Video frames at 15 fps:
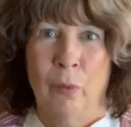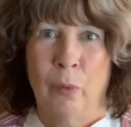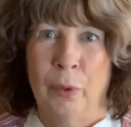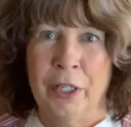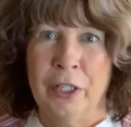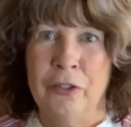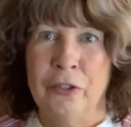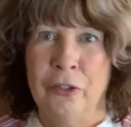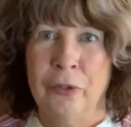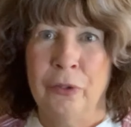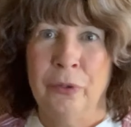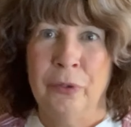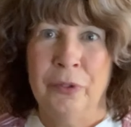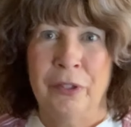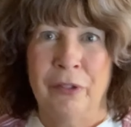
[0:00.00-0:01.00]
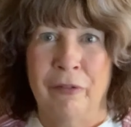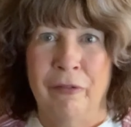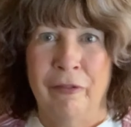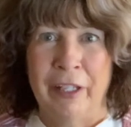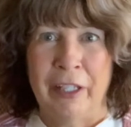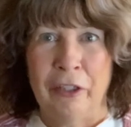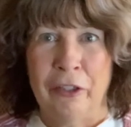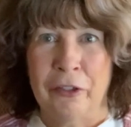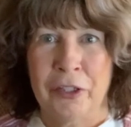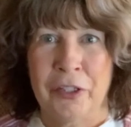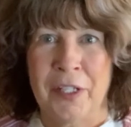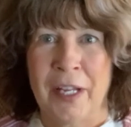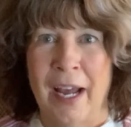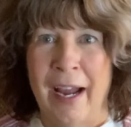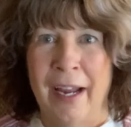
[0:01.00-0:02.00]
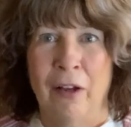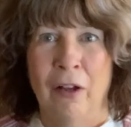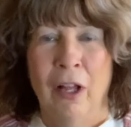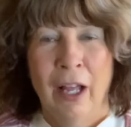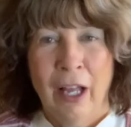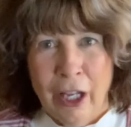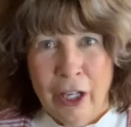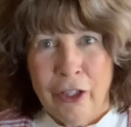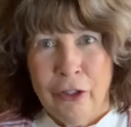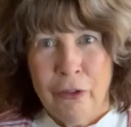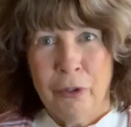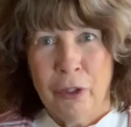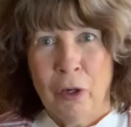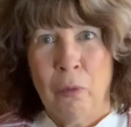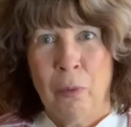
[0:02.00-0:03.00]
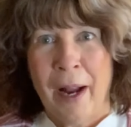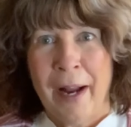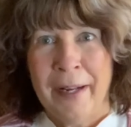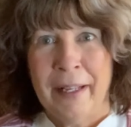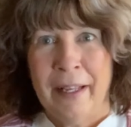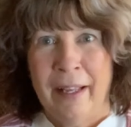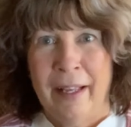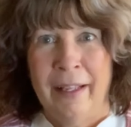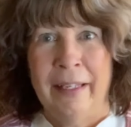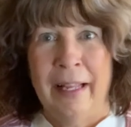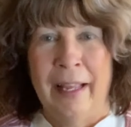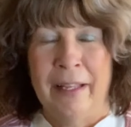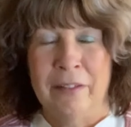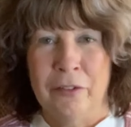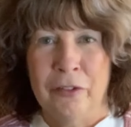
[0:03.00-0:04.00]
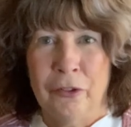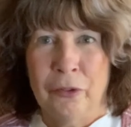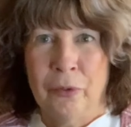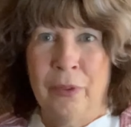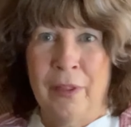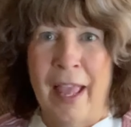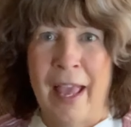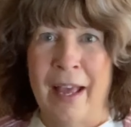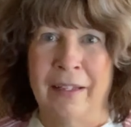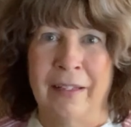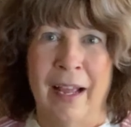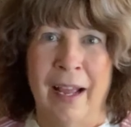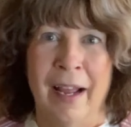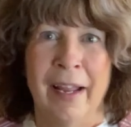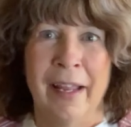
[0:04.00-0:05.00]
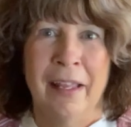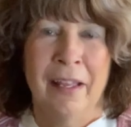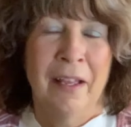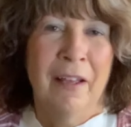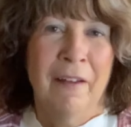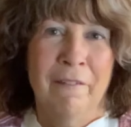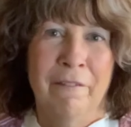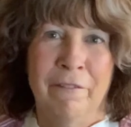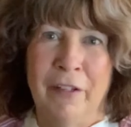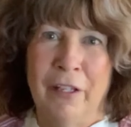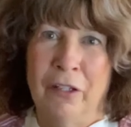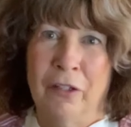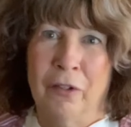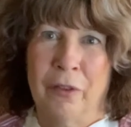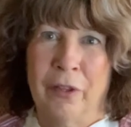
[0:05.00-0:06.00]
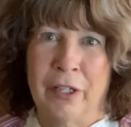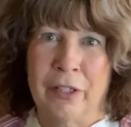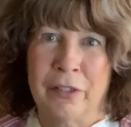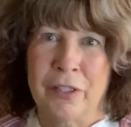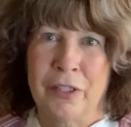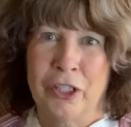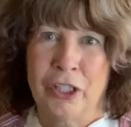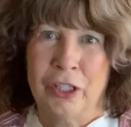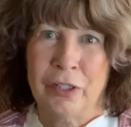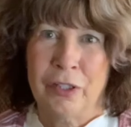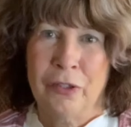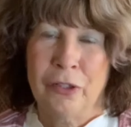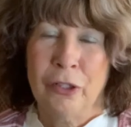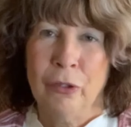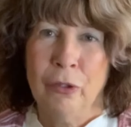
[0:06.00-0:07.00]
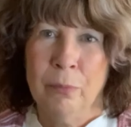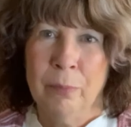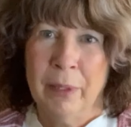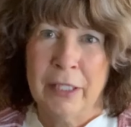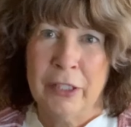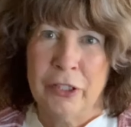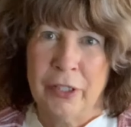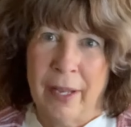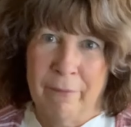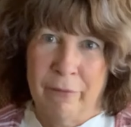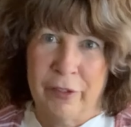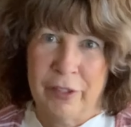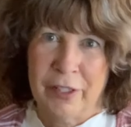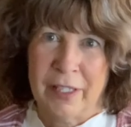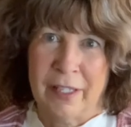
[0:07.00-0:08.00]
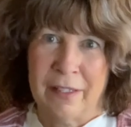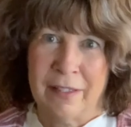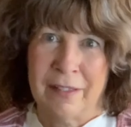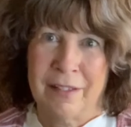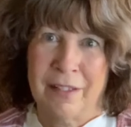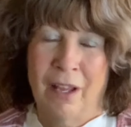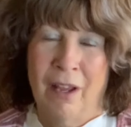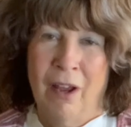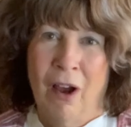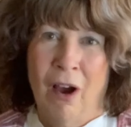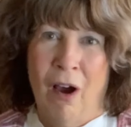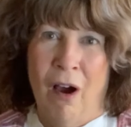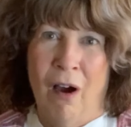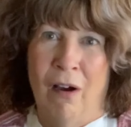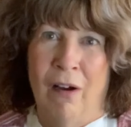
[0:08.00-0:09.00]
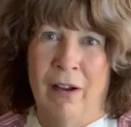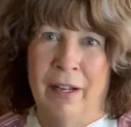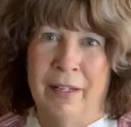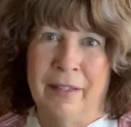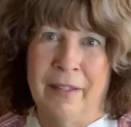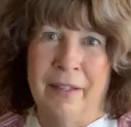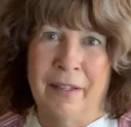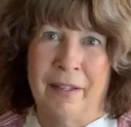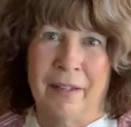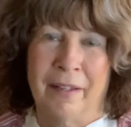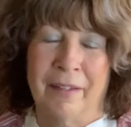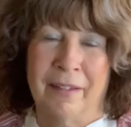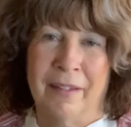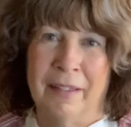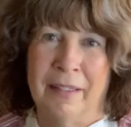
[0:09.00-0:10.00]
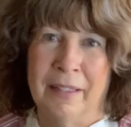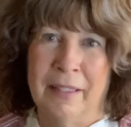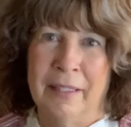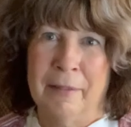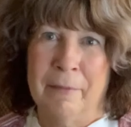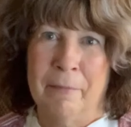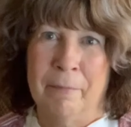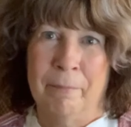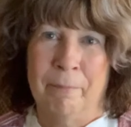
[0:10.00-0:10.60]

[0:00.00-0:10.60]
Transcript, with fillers: redo to fit your style, you go right ahead and do that. I feel there's just too much emphasis on uh,